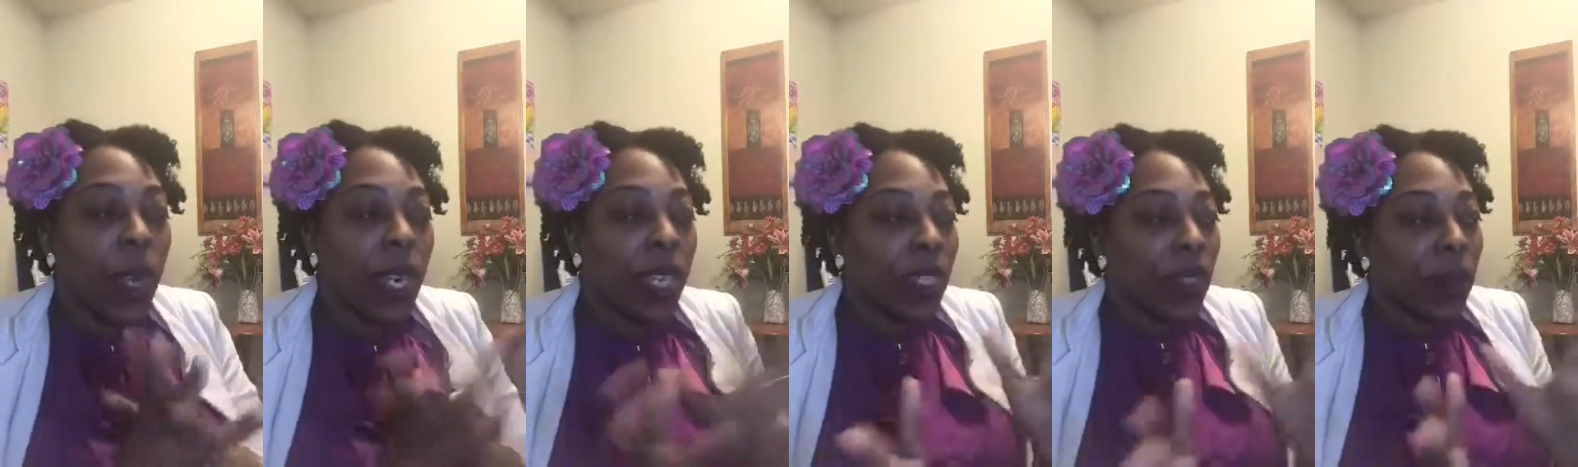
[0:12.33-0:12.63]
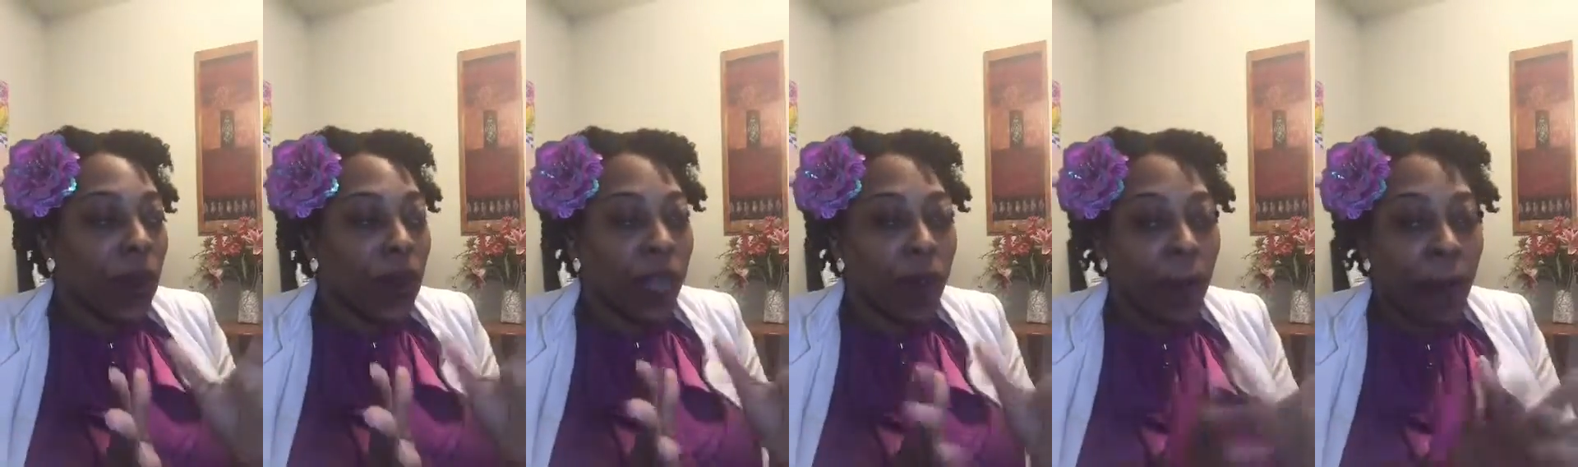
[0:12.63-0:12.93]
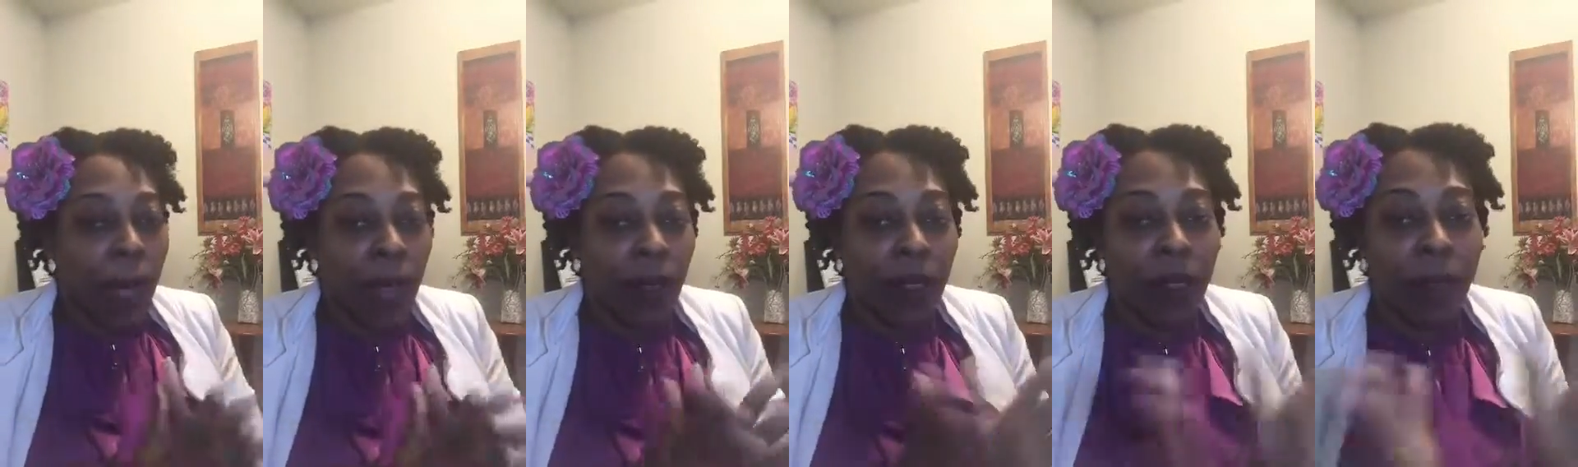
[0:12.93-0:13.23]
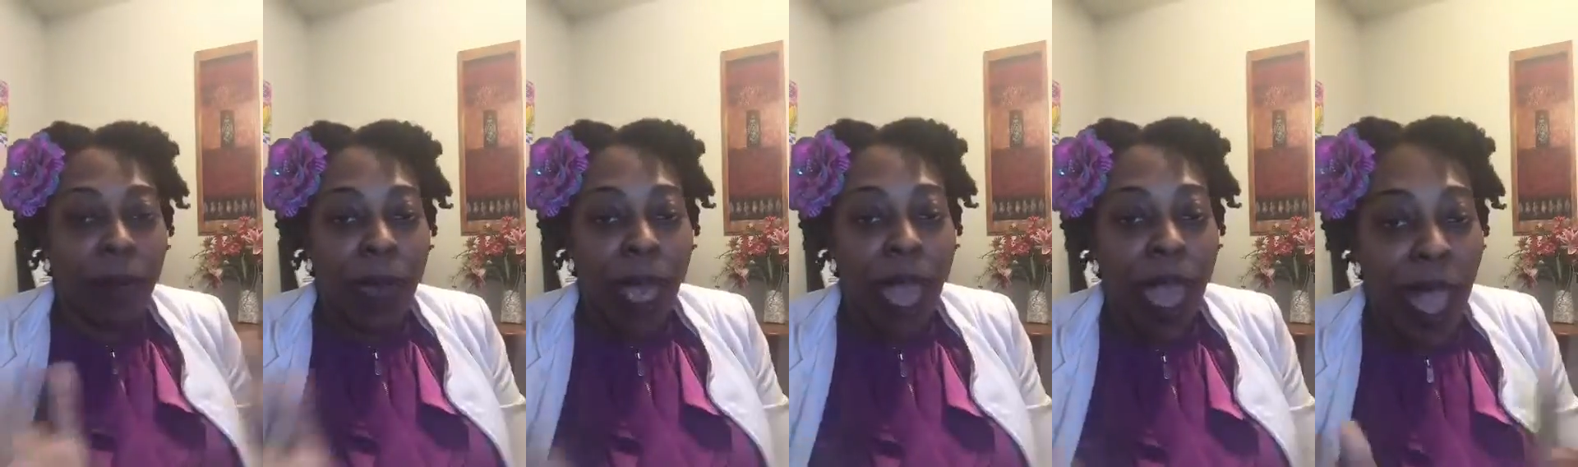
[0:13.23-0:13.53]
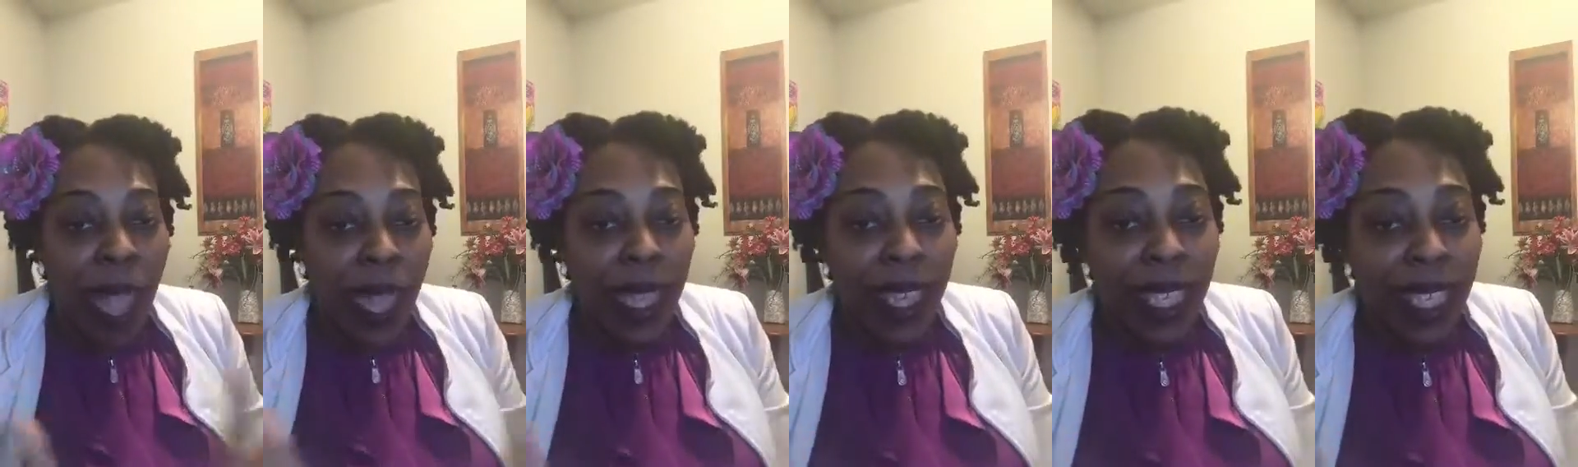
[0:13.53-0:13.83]
what it's all about, the
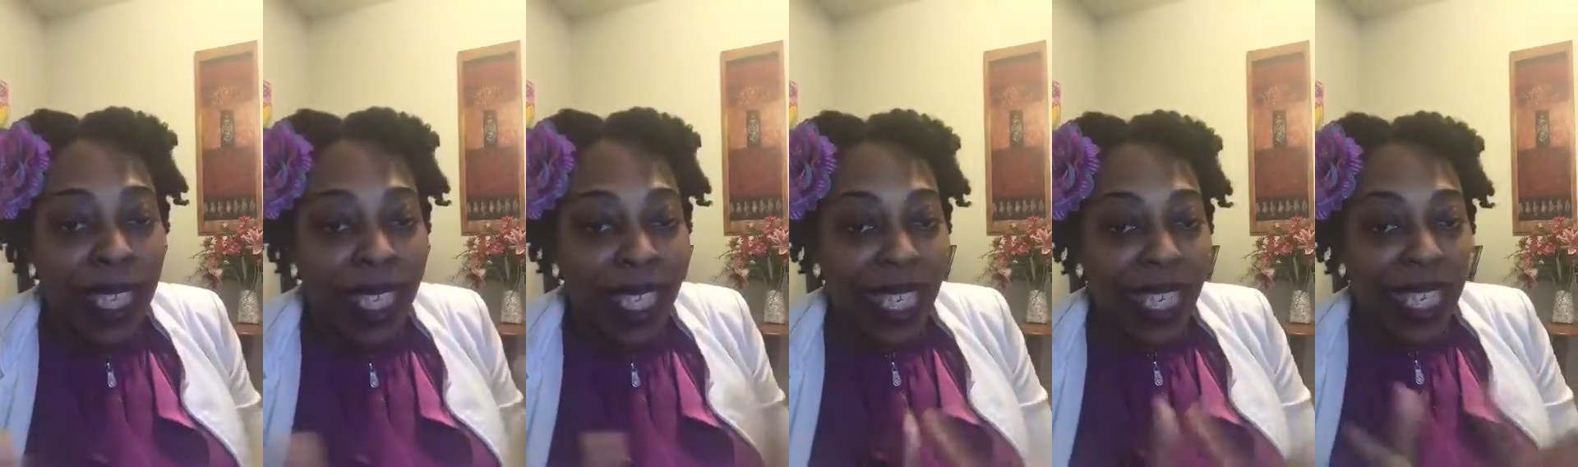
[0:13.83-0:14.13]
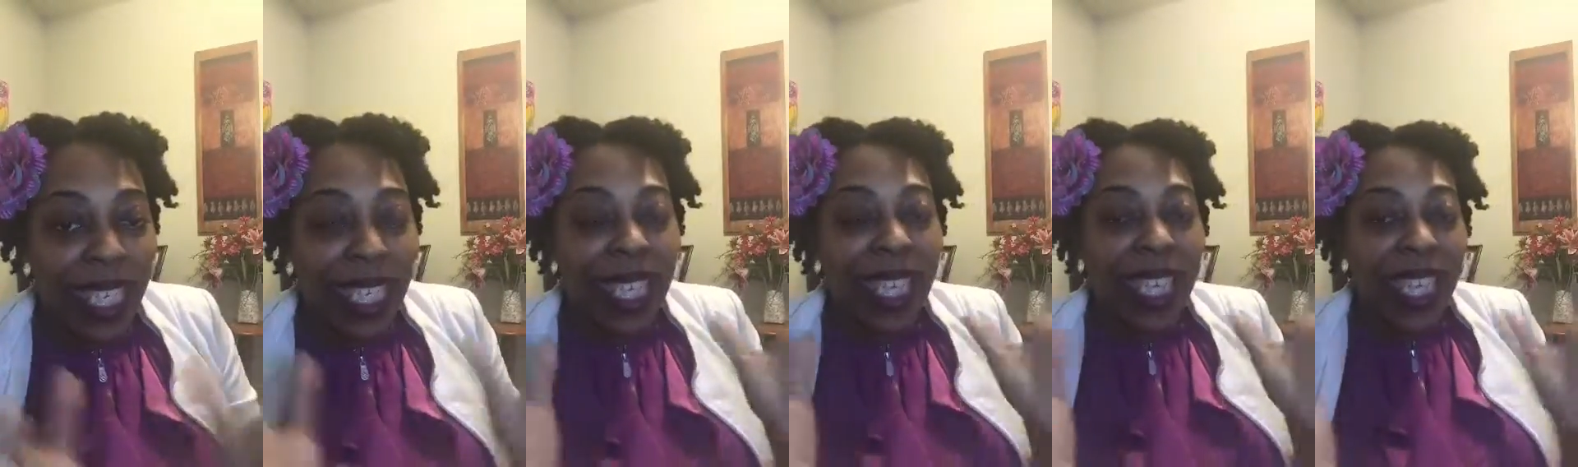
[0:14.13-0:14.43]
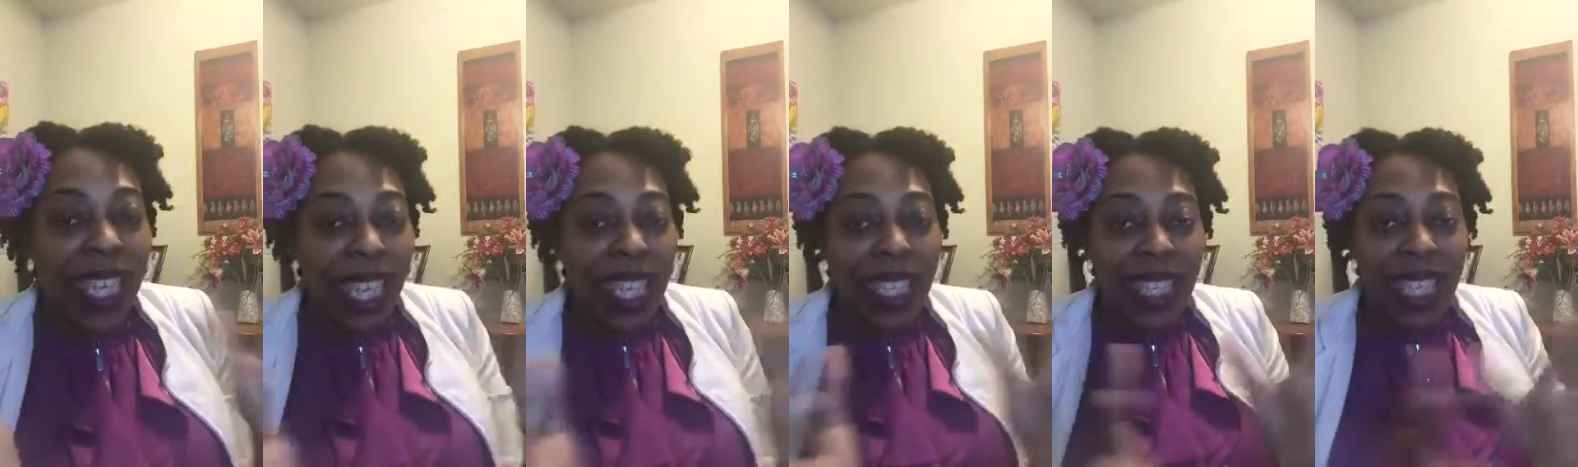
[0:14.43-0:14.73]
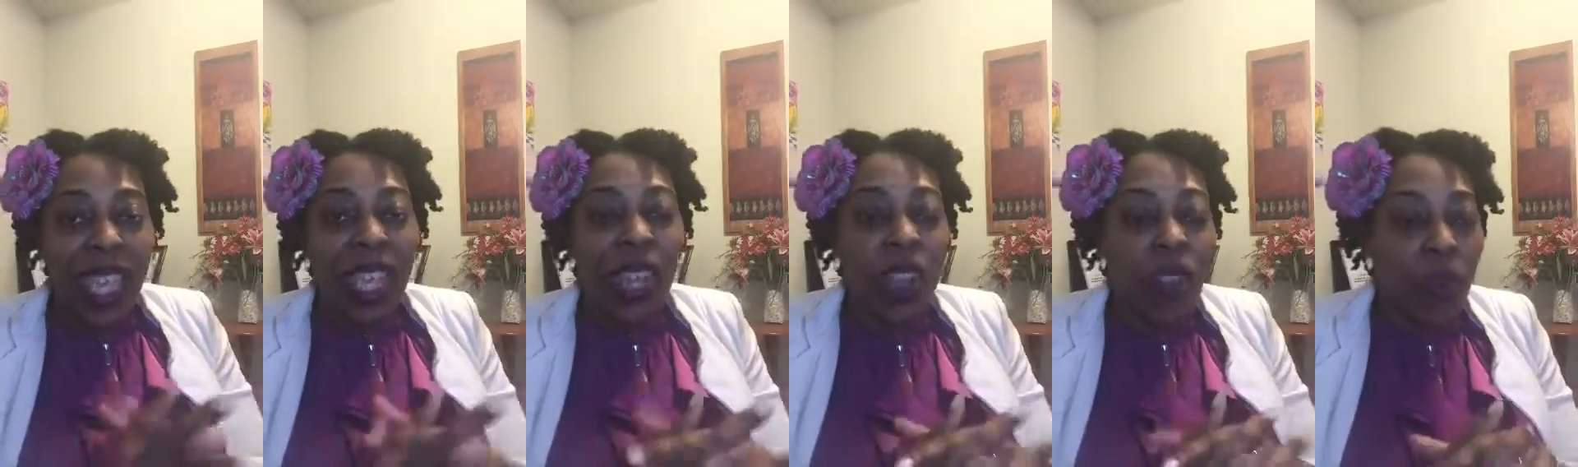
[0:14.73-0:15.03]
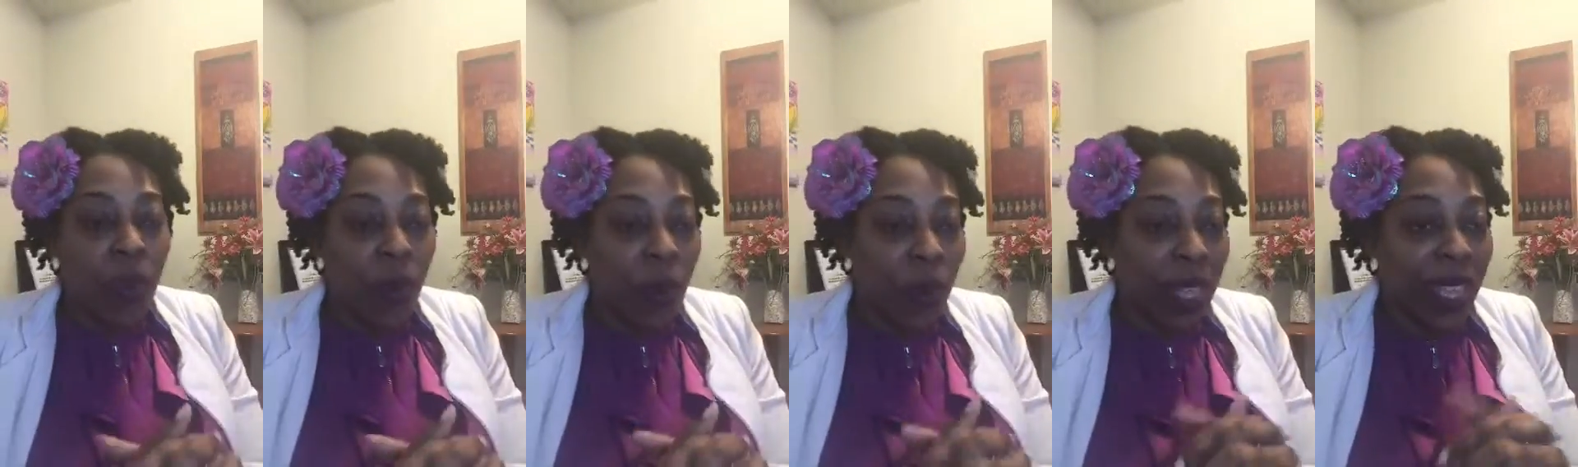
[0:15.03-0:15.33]
behind the scenes, the things that
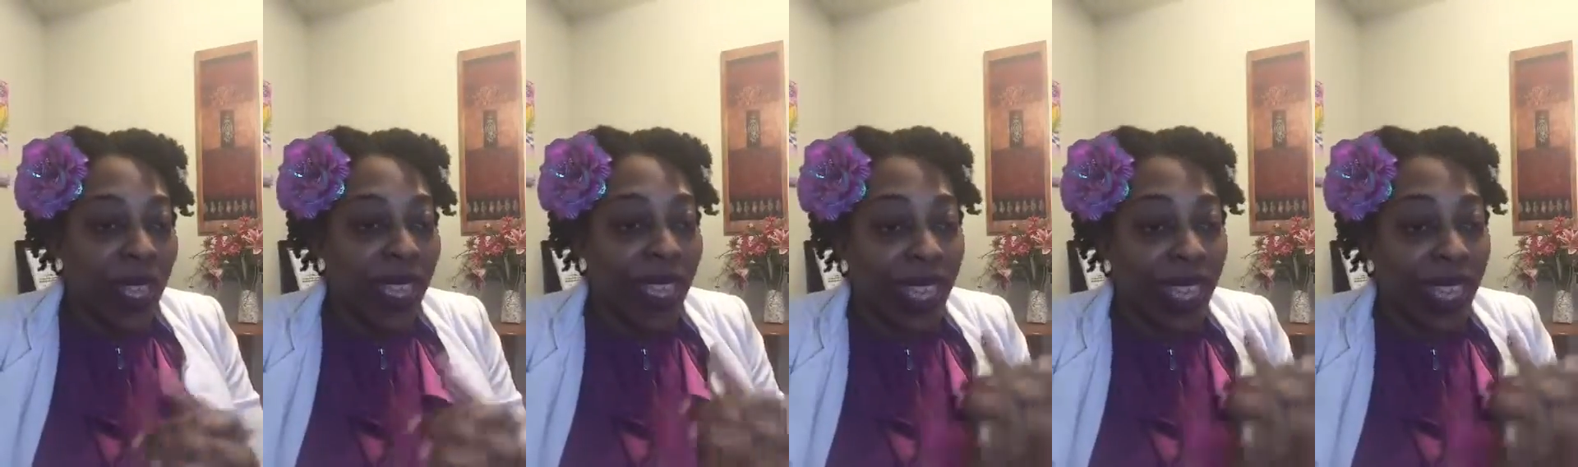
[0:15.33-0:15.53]
go on,